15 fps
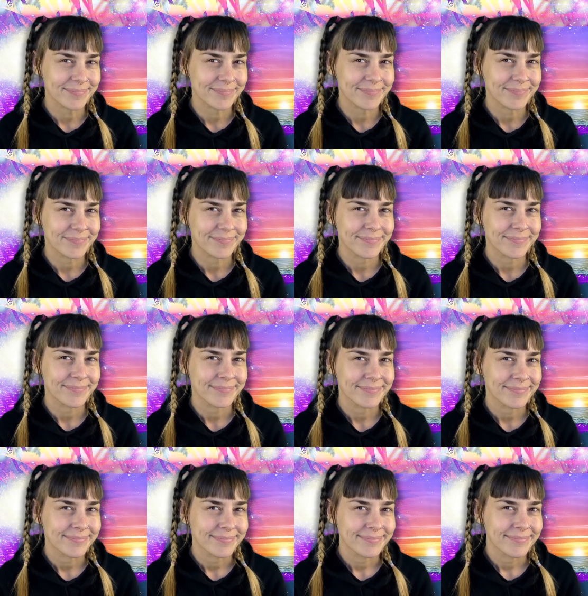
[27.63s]

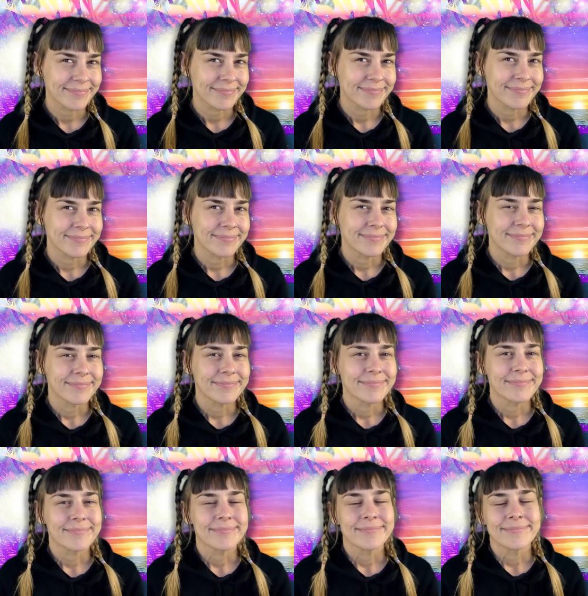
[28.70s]

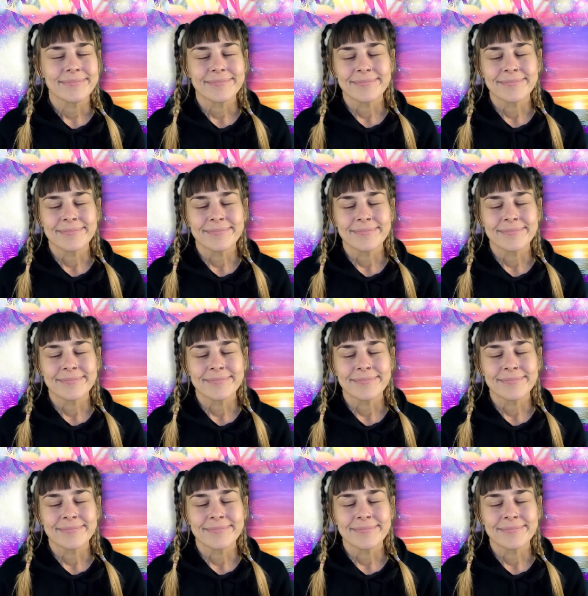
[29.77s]
[no speech]